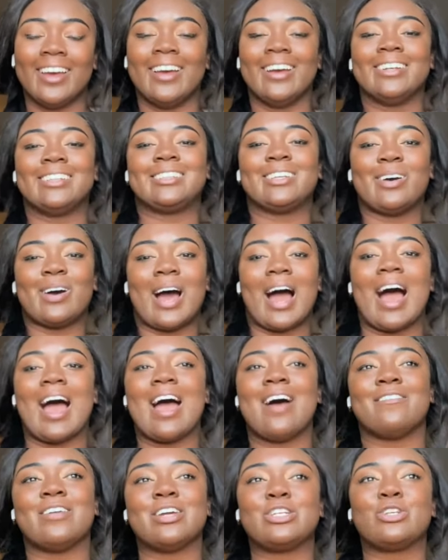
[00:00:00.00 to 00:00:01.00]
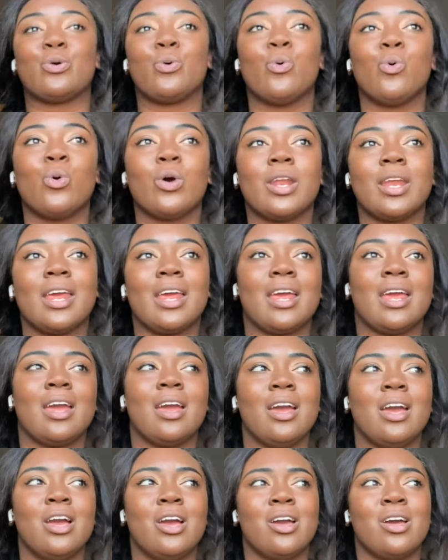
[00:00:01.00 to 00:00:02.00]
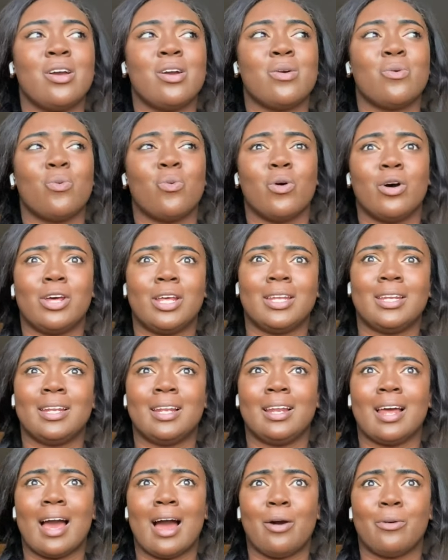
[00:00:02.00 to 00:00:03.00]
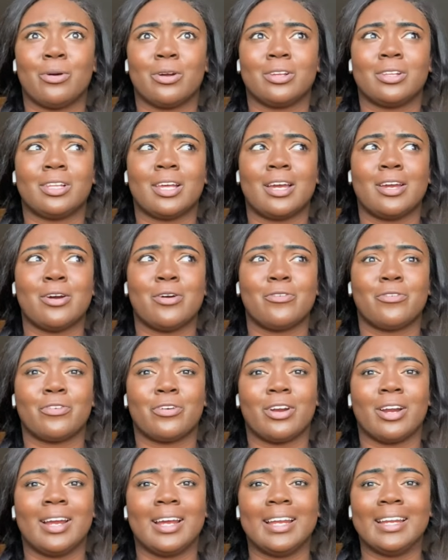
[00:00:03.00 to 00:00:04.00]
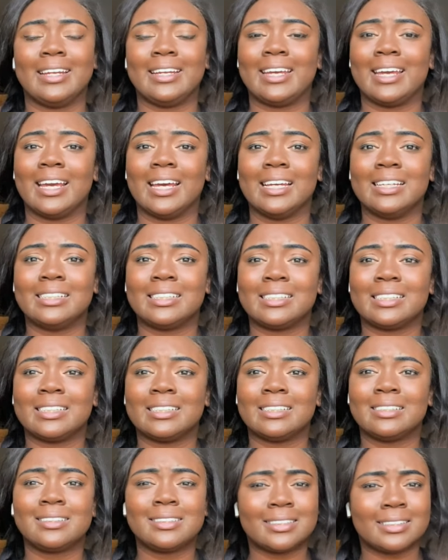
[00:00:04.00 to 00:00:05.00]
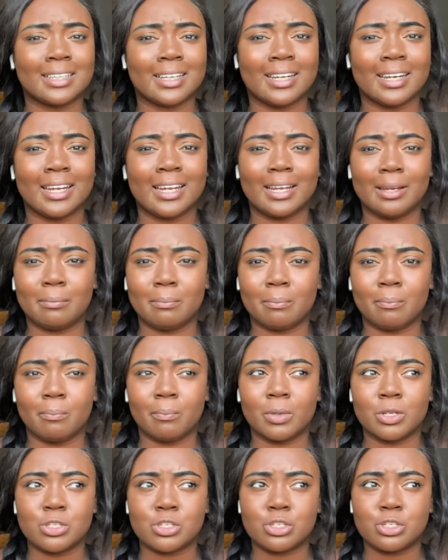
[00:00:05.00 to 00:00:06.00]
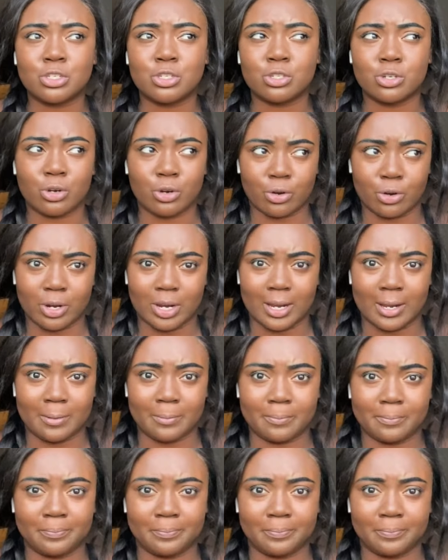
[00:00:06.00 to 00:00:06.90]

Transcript: So I have a twenty-one hour layover in Kansas City, Missouri.